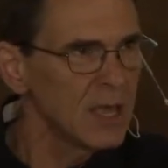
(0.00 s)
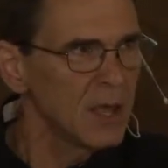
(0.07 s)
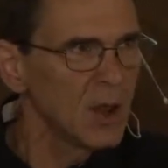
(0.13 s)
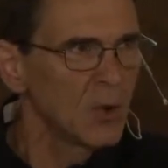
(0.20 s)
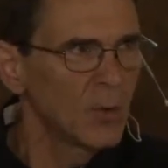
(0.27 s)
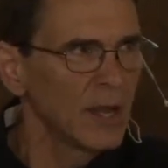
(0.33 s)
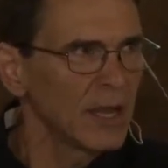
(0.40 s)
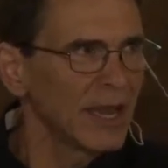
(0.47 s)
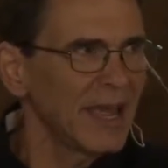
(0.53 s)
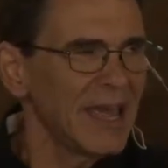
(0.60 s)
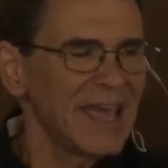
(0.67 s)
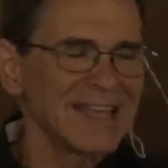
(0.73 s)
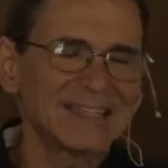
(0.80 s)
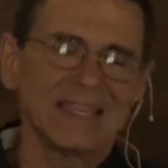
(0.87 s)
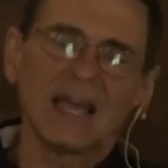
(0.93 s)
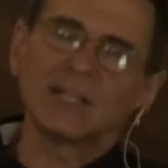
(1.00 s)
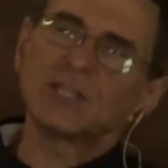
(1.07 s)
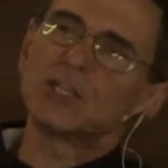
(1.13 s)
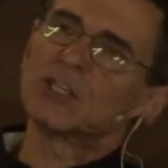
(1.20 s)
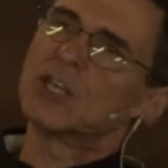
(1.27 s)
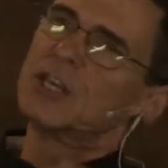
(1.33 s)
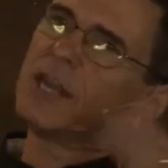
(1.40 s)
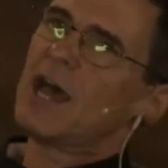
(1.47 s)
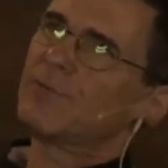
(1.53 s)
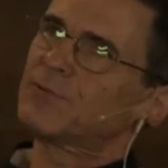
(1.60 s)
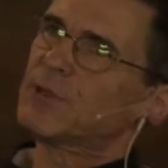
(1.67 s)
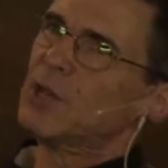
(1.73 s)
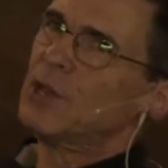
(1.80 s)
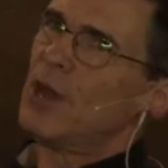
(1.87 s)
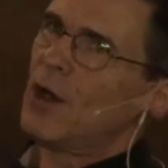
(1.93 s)
Well, it's not just enough
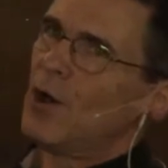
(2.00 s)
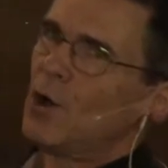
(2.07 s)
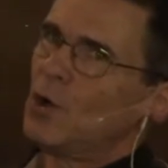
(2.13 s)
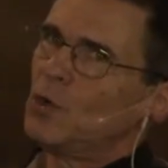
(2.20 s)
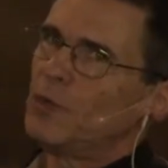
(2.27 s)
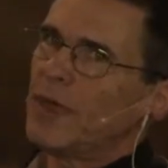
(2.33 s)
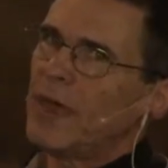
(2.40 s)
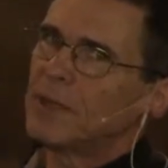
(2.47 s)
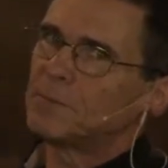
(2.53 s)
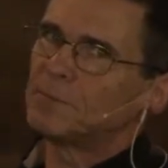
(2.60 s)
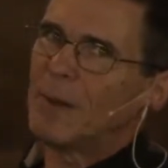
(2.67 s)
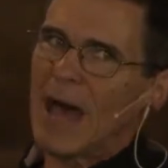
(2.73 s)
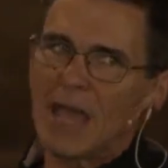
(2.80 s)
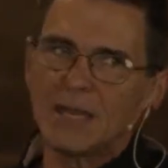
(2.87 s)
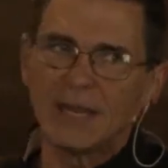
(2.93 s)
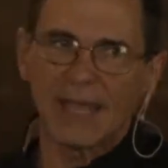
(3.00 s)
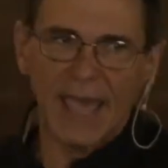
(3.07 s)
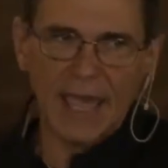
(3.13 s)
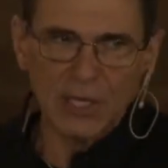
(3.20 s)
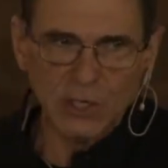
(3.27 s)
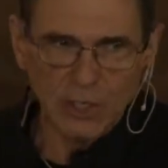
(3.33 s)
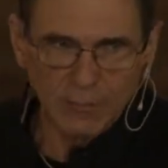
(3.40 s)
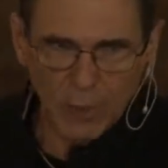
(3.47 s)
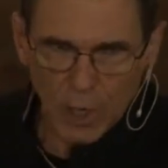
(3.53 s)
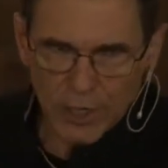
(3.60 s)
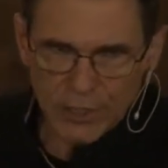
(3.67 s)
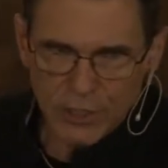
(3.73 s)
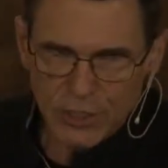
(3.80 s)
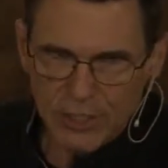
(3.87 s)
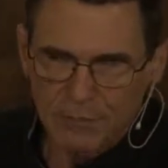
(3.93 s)
to know that by negation Marge
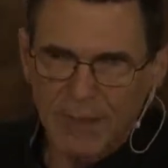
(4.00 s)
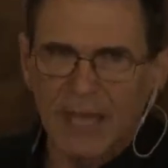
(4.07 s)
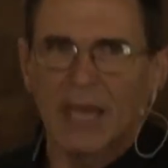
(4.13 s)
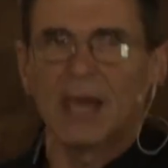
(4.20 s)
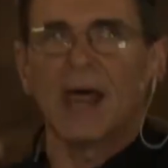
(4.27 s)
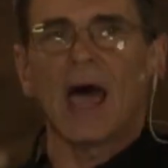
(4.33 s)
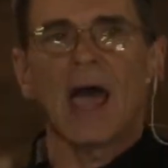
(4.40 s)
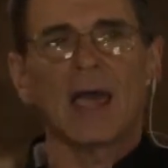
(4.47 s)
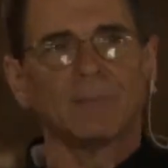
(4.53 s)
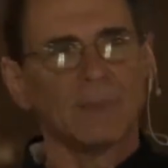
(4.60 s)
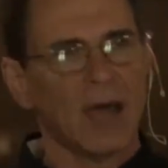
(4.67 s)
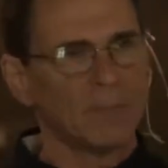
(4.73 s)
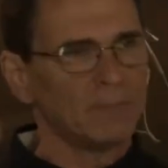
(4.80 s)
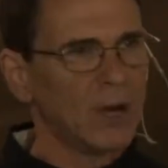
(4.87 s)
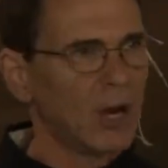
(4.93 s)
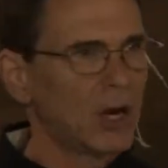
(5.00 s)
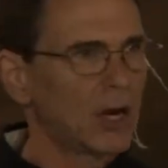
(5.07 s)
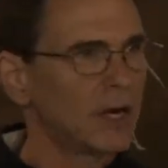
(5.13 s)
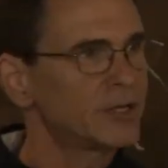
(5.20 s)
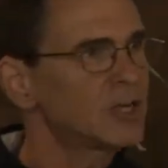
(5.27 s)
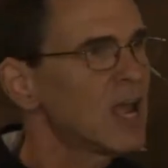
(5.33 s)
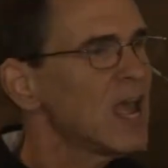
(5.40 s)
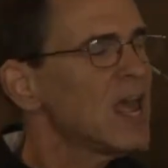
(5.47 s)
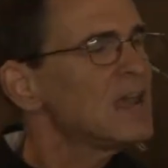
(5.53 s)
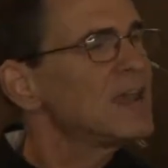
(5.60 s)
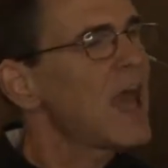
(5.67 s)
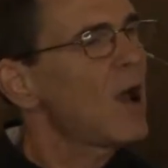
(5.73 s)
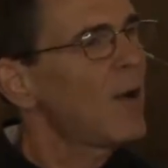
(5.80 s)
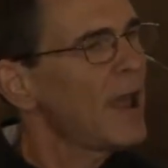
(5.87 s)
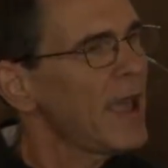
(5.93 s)
isn't me and I am not Marge.
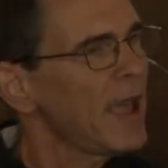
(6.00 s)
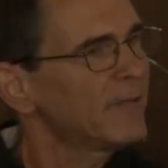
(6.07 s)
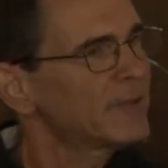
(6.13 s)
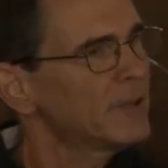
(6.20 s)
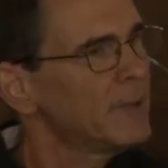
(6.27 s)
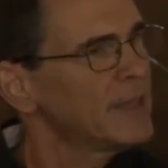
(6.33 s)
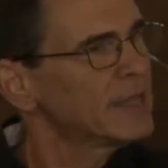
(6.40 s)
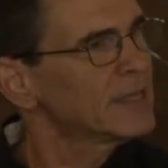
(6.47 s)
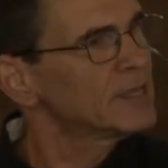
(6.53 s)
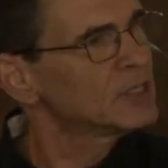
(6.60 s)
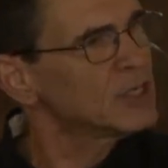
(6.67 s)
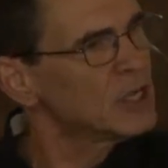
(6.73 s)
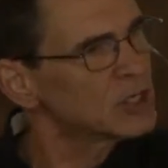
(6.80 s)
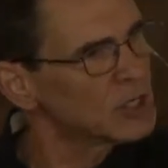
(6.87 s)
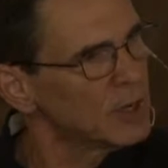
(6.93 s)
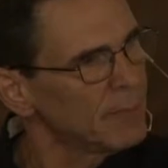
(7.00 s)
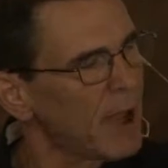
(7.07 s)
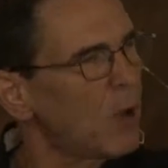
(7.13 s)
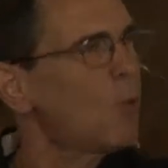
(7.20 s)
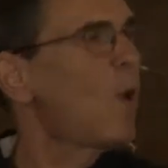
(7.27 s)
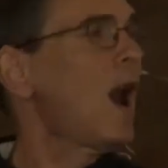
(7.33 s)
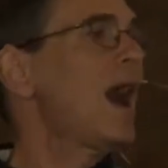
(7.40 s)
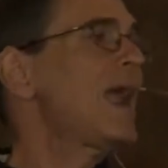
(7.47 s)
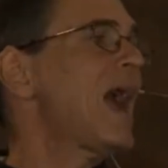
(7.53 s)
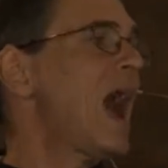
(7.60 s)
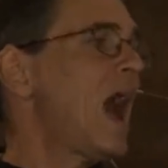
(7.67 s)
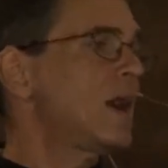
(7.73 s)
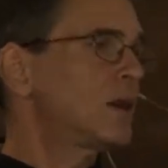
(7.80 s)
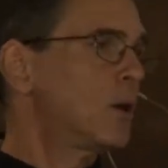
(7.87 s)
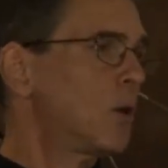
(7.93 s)
Now I have to make a decision about
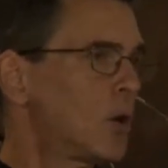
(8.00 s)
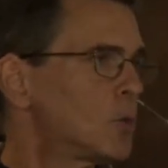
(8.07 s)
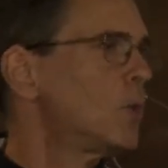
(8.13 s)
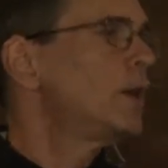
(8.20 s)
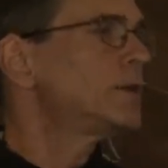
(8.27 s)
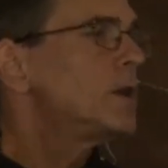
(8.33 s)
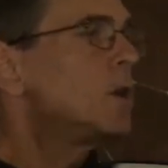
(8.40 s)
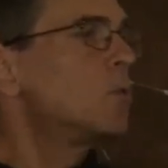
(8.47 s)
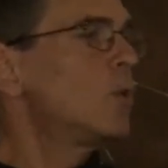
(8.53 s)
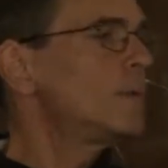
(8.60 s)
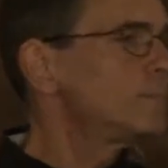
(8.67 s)
what